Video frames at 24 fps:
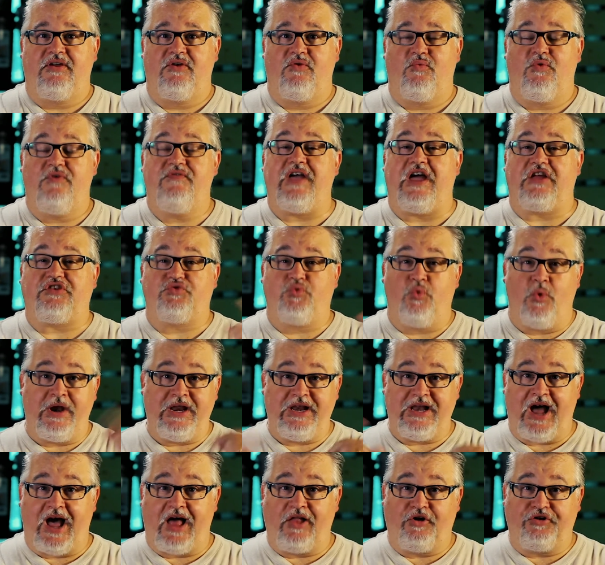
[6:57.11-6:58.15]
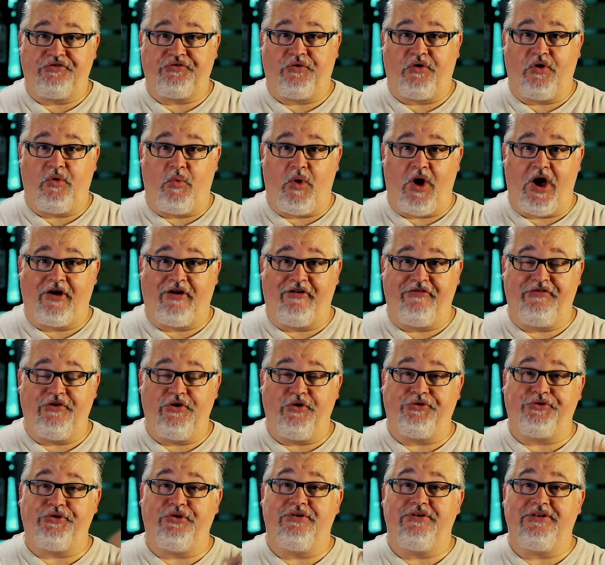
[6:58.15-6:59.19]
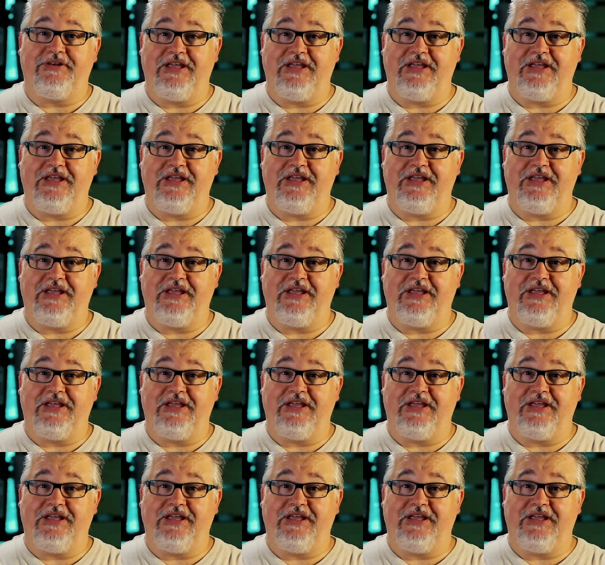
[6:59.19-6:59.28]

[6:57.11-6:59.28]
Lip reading: We've got $20 for a water filter,